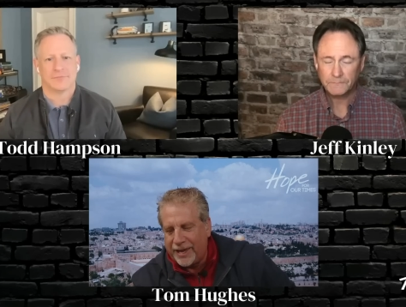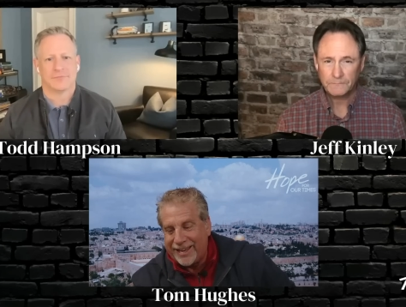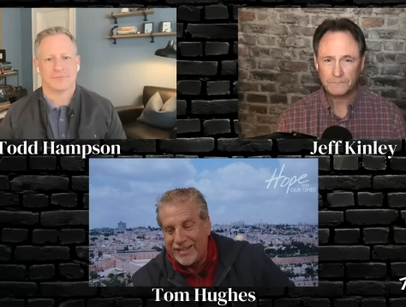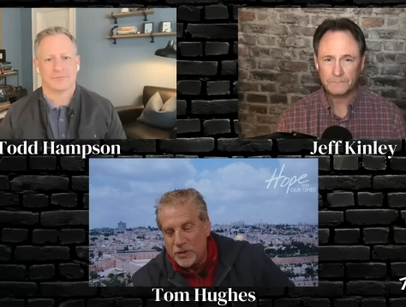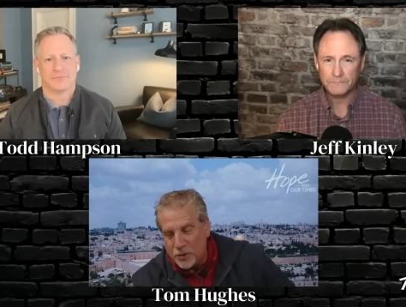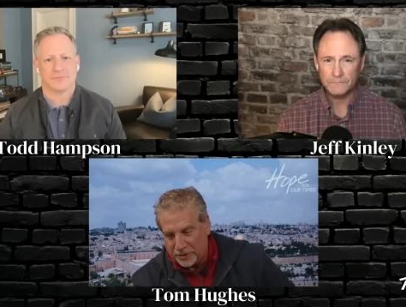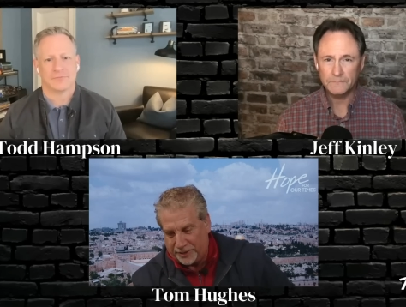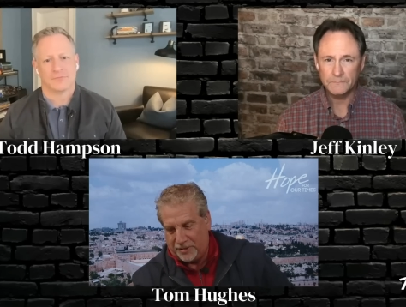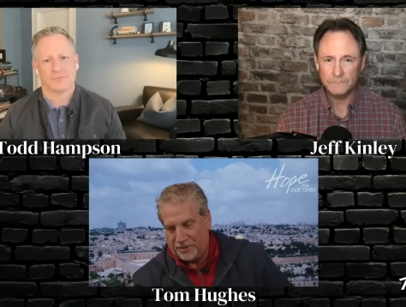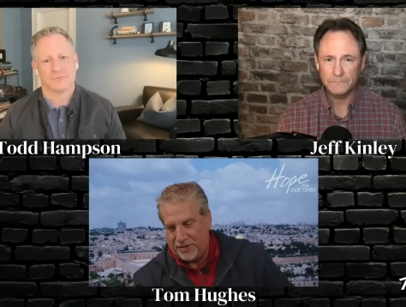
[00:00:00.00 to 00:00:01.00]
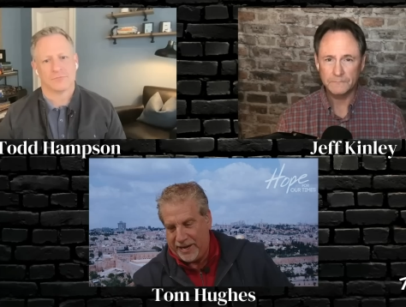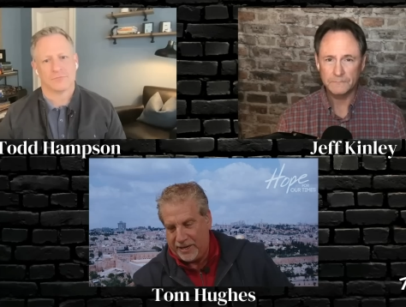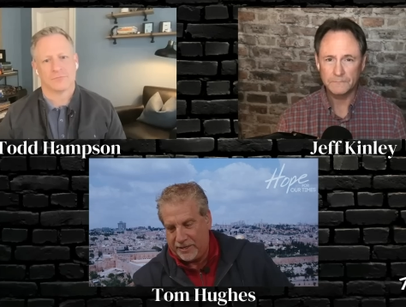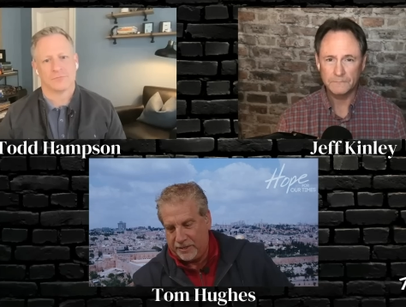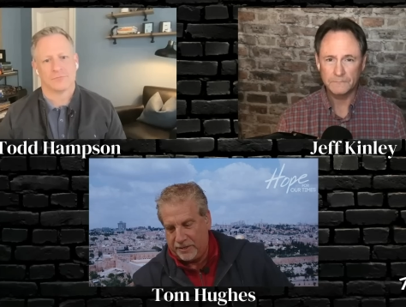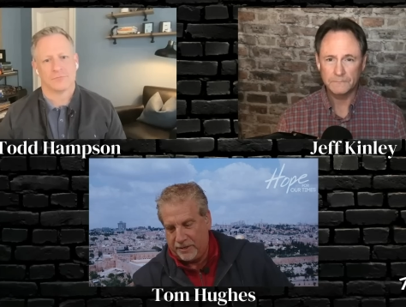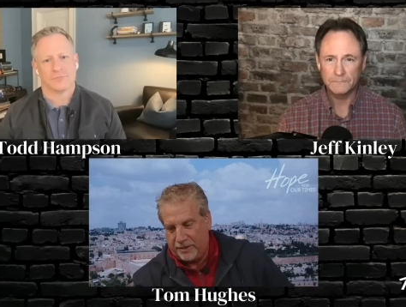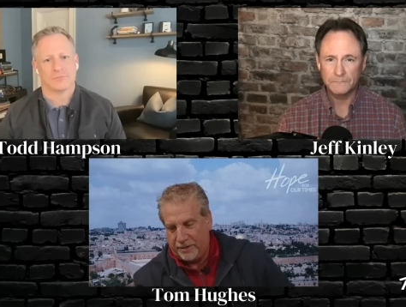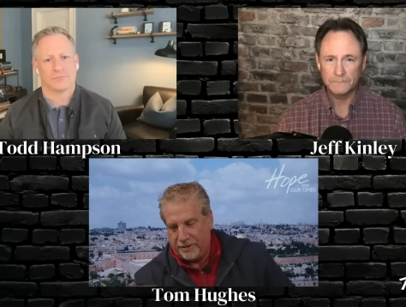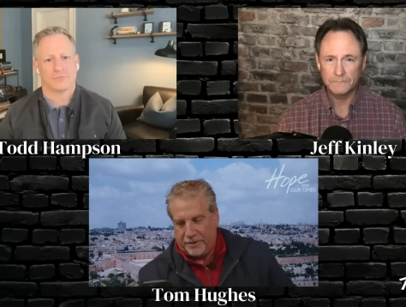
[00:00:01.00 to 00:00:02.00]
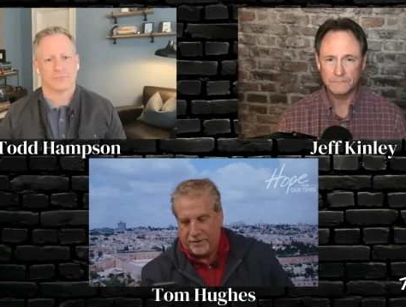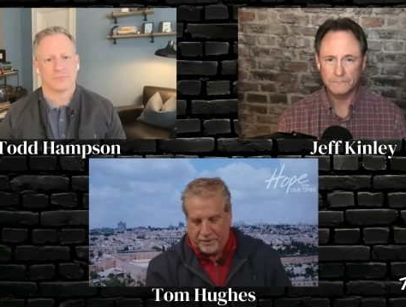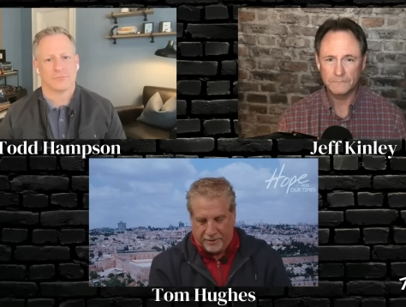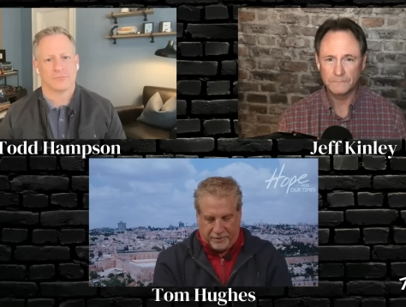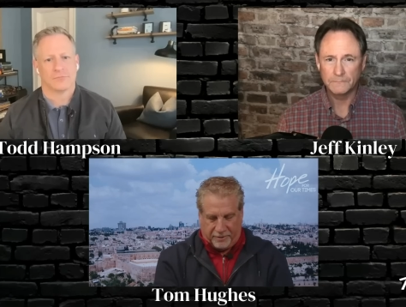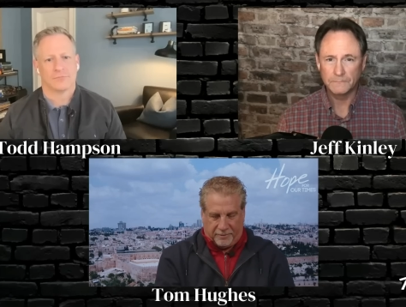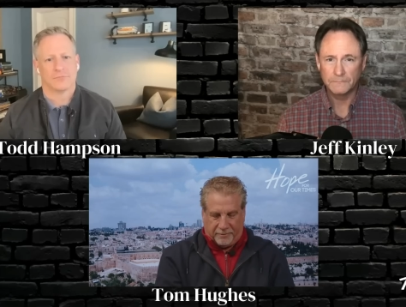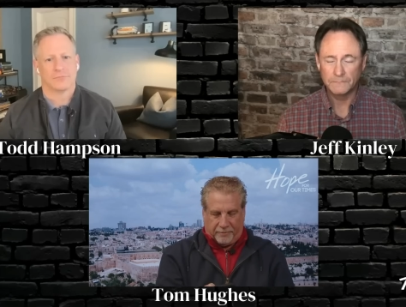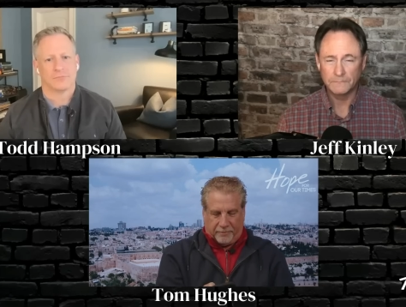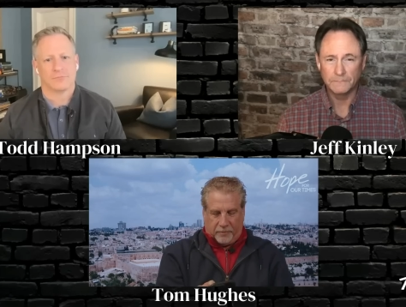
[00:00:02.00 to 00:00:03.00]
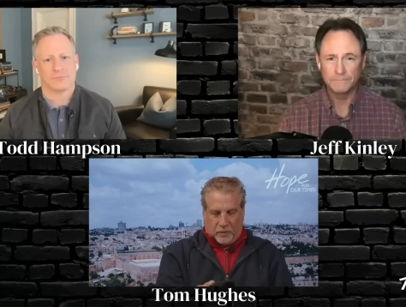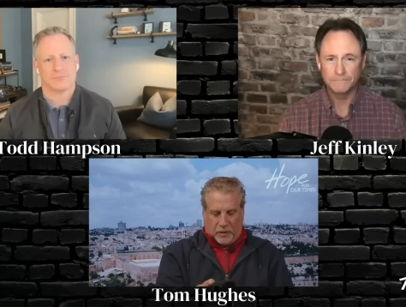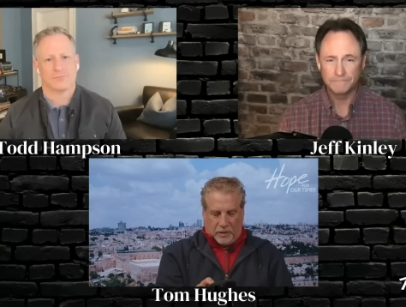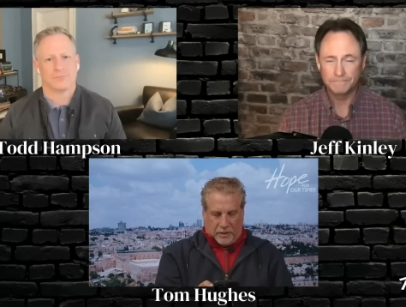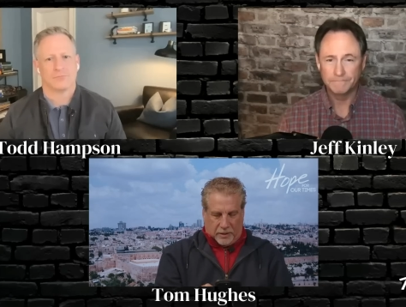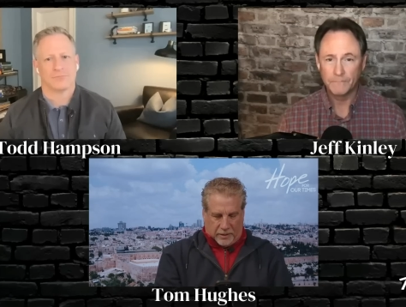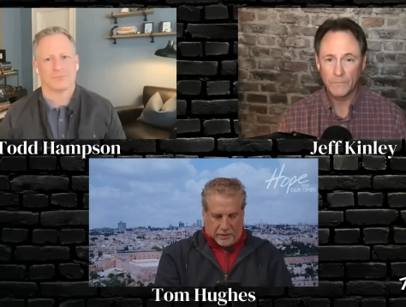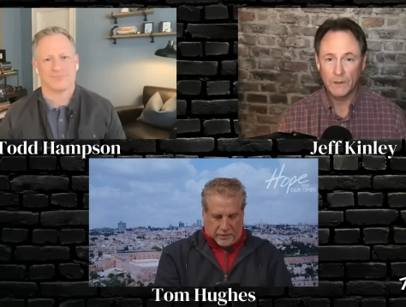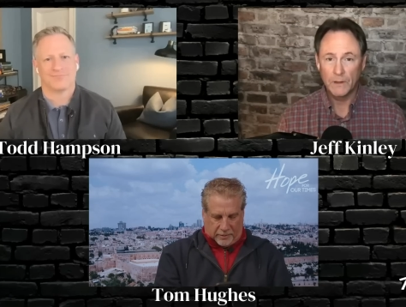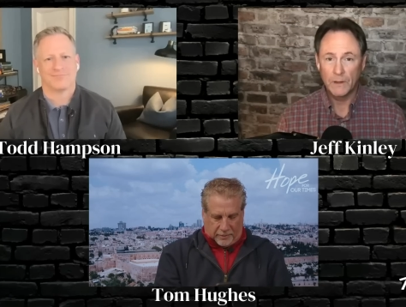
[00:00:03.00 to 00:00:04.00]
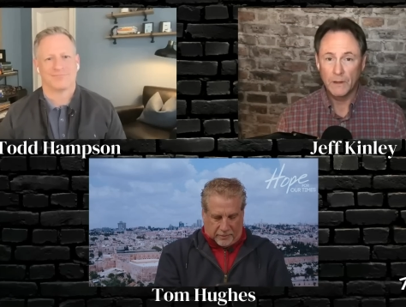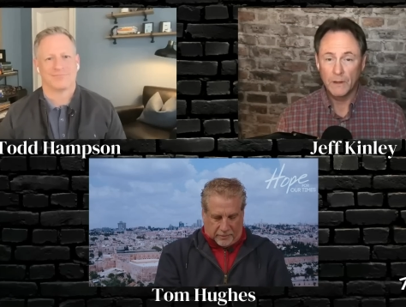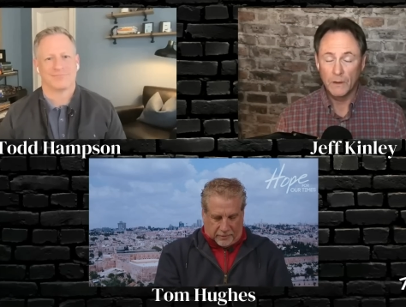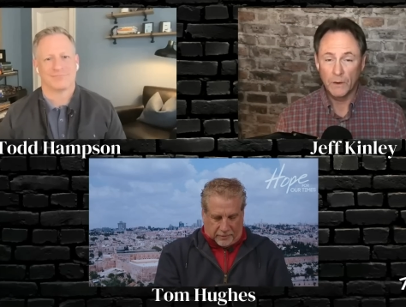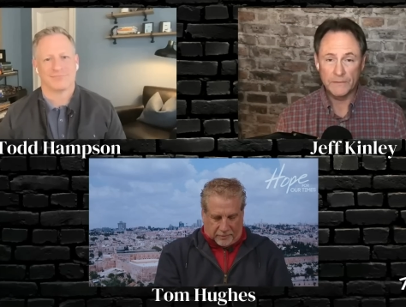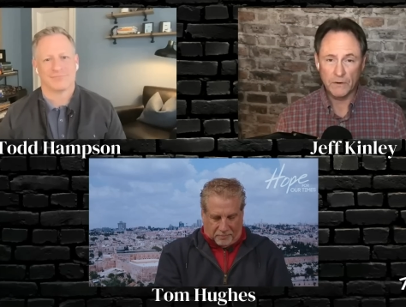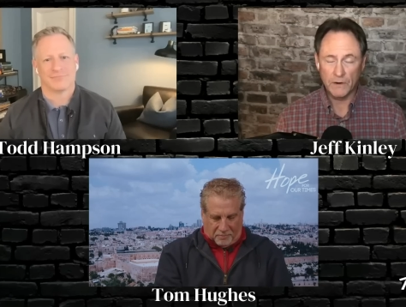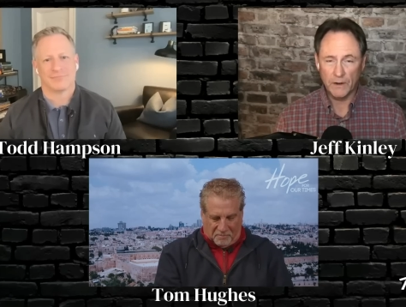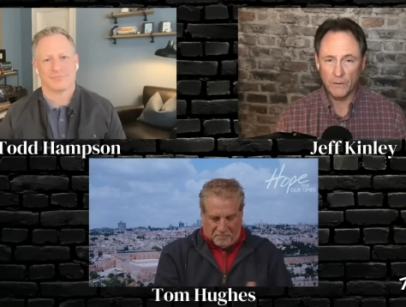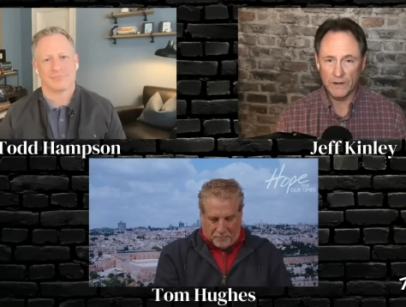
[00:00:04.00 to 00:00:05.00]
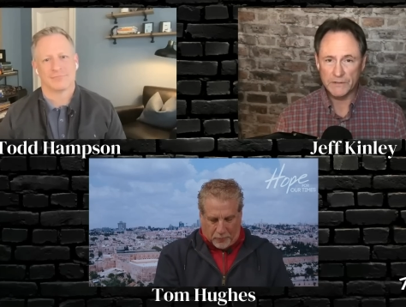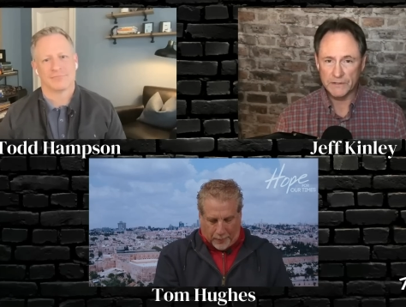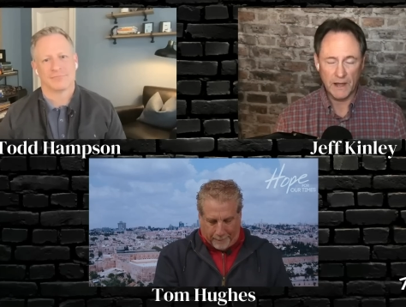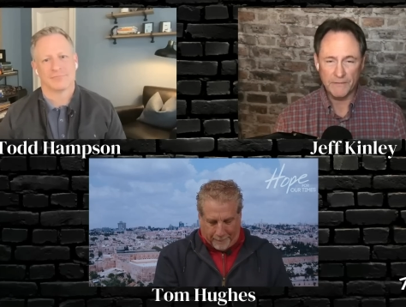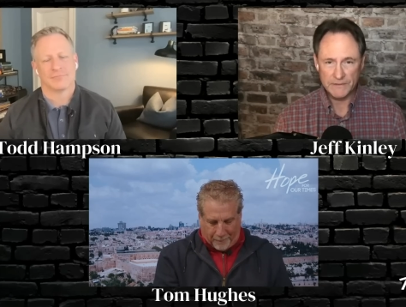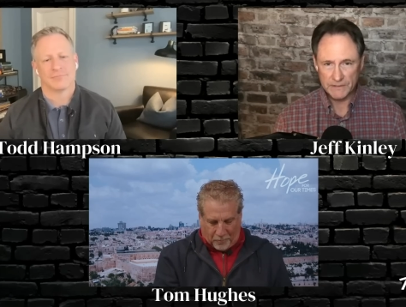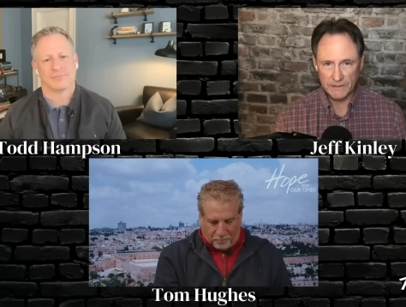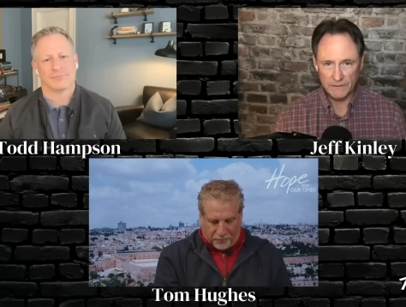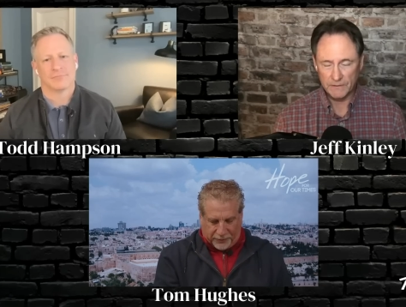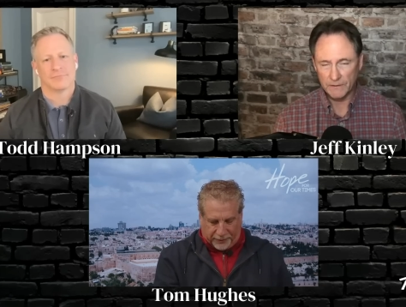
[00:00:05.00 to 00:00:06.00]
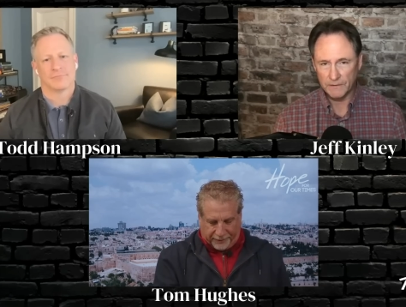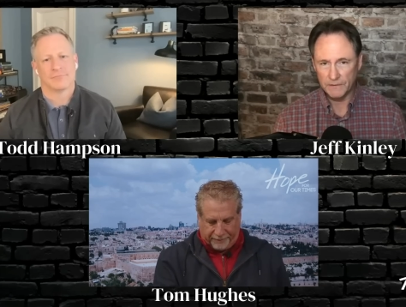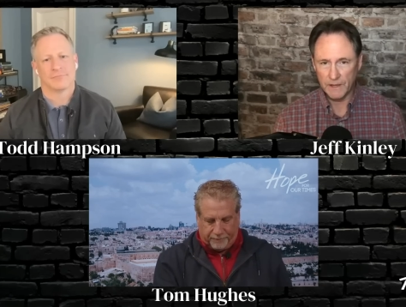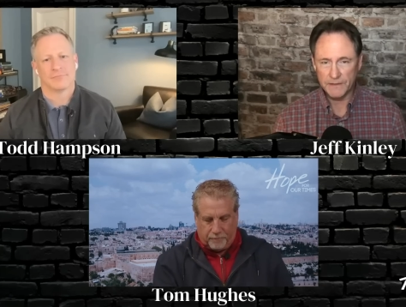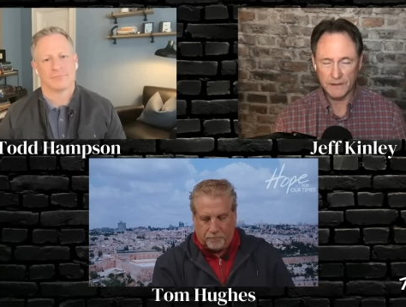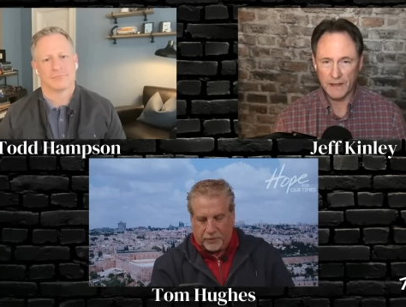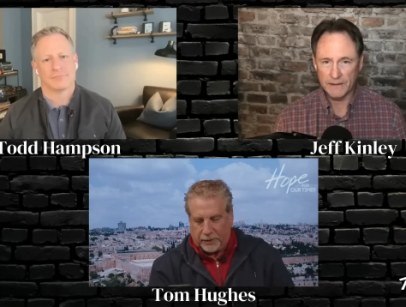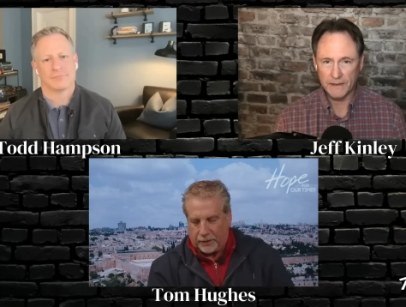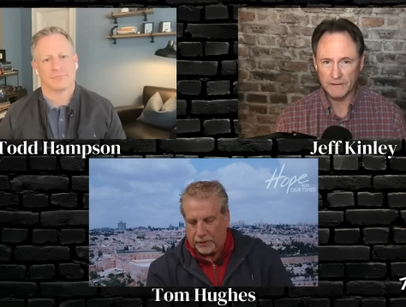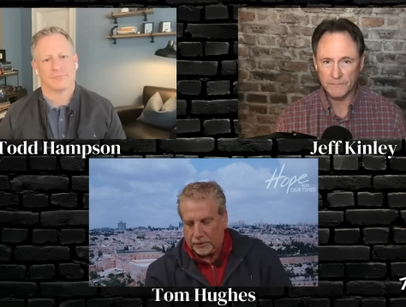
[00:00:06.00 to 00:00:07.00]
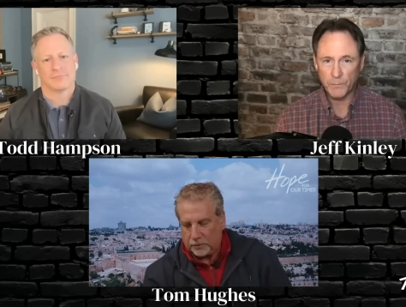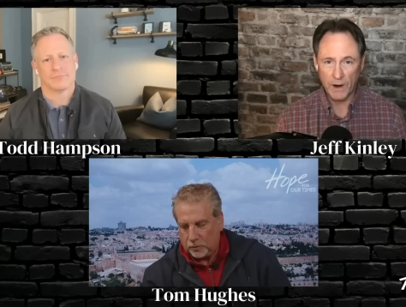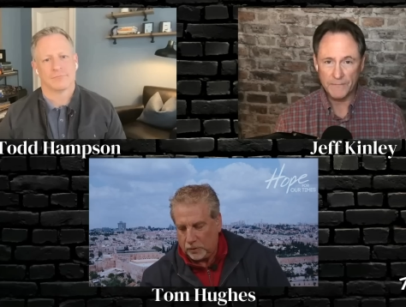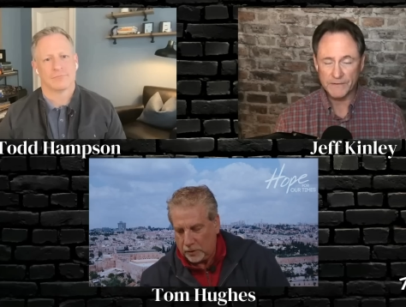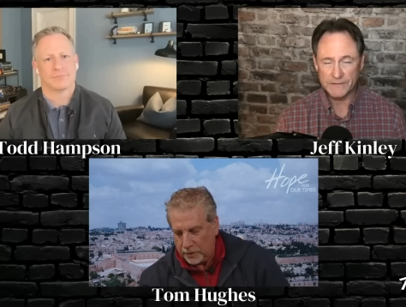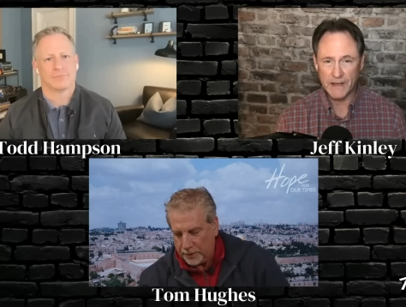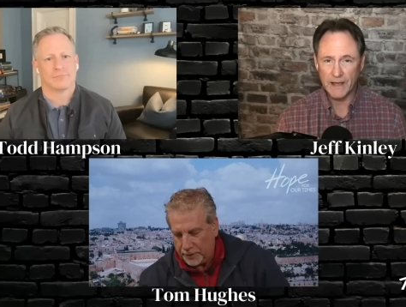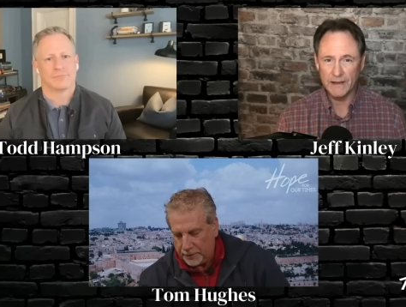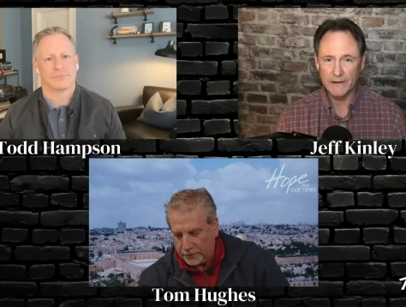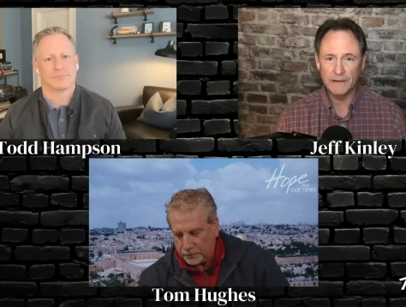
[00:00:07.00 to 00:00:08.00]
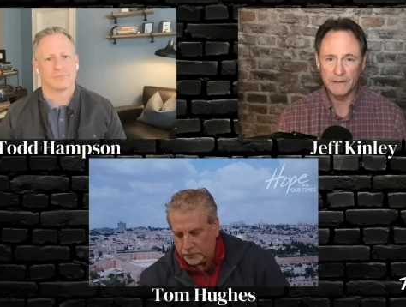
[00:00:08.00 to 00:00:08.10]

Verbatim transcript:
Speaker 1: a nuclear attack? Hmm.
Speaker 2: That's a great question. Obviously, nothing like that is prophesied in